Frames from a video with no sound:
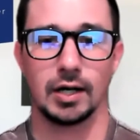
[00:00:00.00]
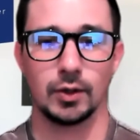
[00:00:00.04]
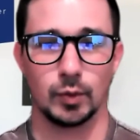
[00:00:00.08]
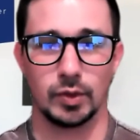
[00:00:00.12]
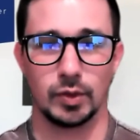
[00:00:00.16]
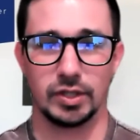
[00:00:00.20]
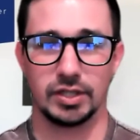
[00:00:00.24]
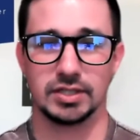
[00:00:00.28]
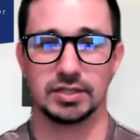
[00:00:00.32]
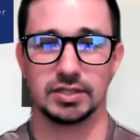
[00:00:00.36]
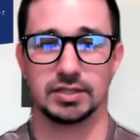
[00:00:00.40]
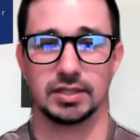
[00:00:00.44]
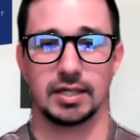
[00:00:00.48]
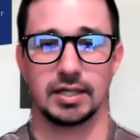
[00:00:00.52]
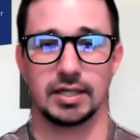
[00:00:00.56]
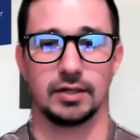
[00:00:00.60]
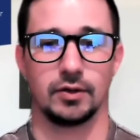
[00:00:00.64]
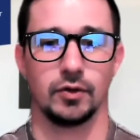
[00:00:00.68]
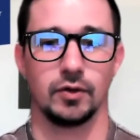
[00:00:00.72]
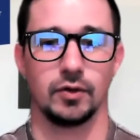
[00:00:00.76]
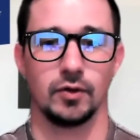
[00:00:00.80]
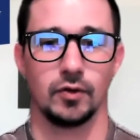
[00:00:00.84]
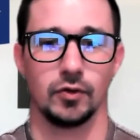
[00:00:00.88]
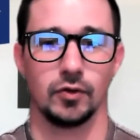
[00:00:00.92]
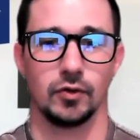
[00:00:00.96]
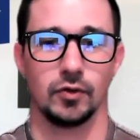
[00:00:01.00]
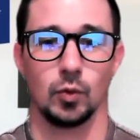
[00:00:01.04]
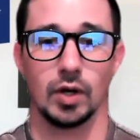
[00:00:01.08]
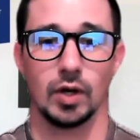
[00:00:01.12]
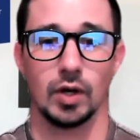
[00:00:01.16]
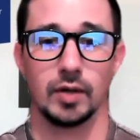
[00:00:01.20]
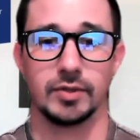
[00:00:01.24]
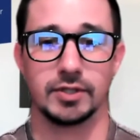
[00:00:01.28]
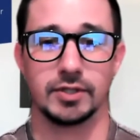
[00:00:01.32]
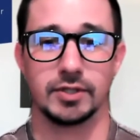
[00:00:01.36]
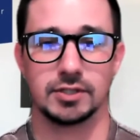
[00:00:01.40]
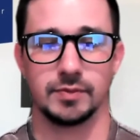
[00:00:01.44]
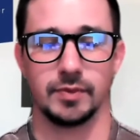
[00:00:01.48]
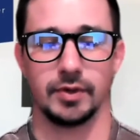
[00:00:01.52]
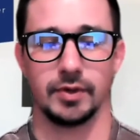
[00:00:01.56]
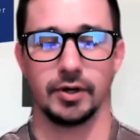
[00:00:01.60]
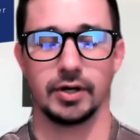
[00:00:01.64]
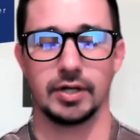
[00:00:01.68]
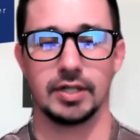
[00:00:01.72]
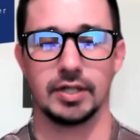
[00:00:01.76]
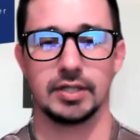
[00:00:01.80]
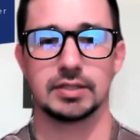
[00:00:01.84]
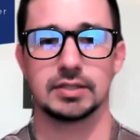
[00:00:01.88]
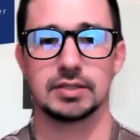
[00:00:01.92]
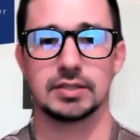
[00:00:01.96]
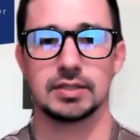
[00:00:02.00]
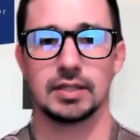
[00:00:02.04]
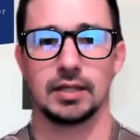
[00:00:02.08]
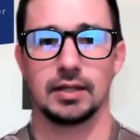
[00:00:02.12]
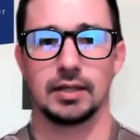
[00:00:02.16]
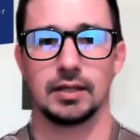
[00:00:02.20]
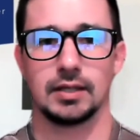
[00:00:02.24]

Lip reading: redesign on the web experience.